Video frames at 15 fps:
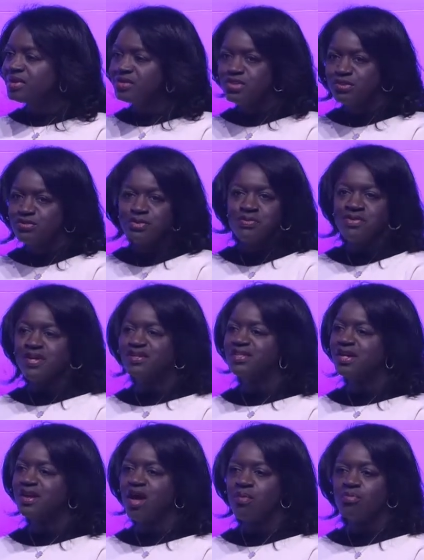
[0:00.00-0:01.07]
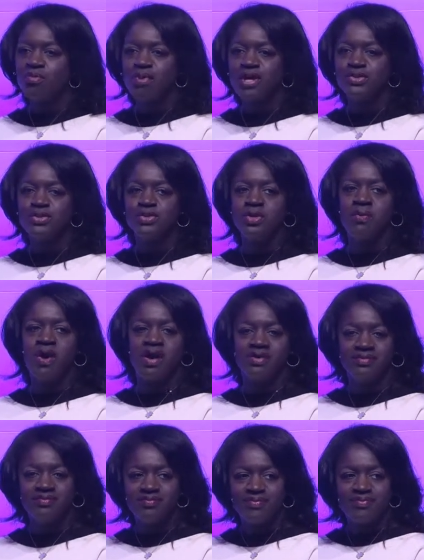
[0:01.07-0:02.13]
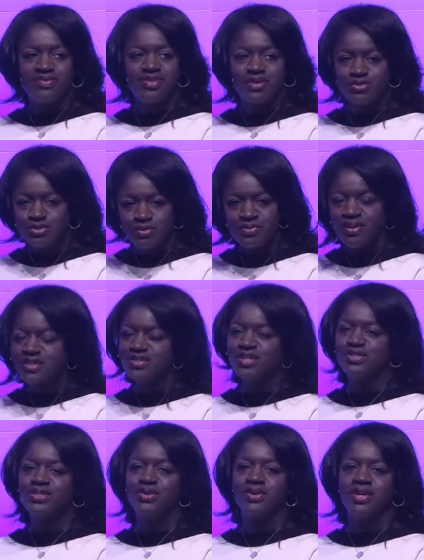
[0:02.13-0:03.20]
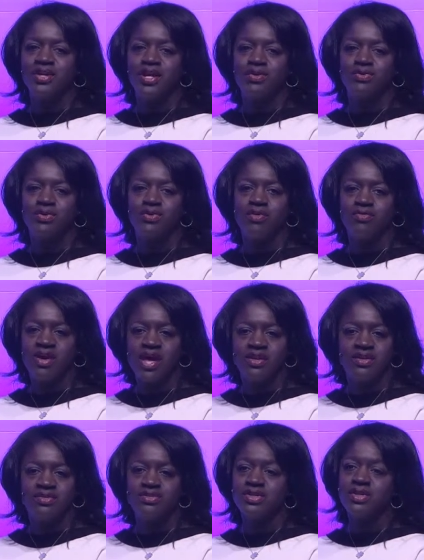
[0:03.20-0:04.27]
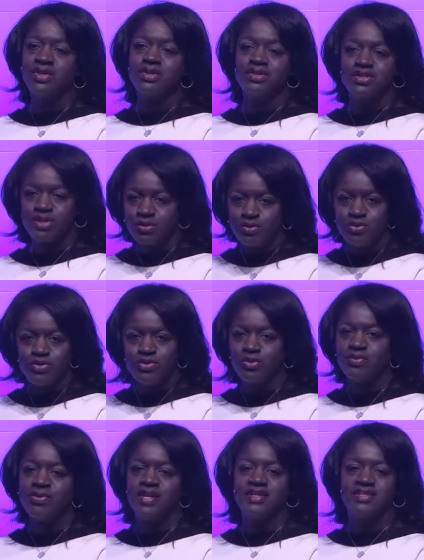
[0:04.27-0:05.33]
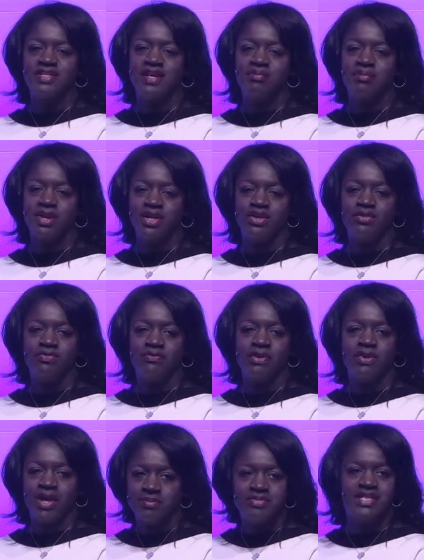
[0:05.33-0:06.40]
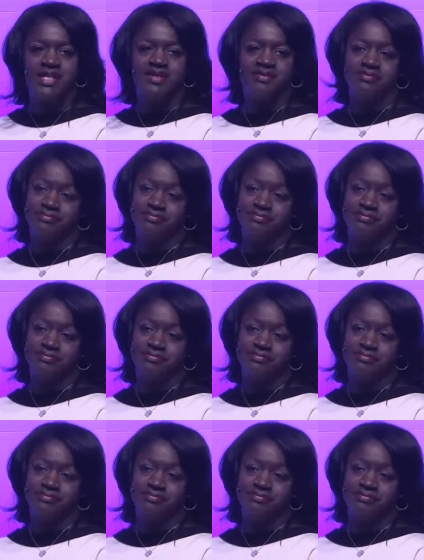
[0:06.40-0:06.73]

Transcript: don't do things that compromise who you are. Don't do things that don't connect with your values. Don't do things that make you feel empty.